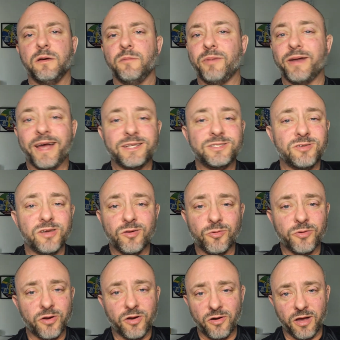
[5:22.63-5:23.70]
But as you get
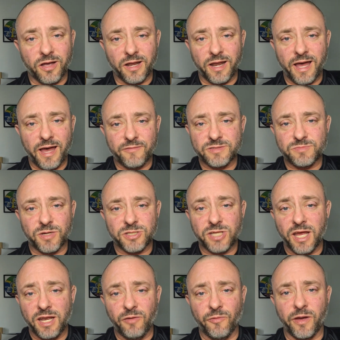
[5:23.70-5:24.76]
older, you're not going to have as much
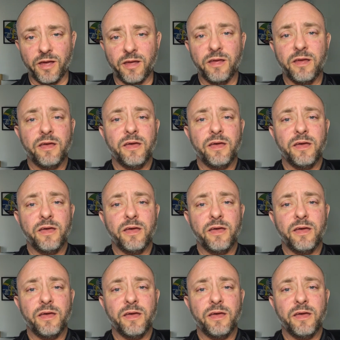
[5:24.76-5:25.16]
anyway.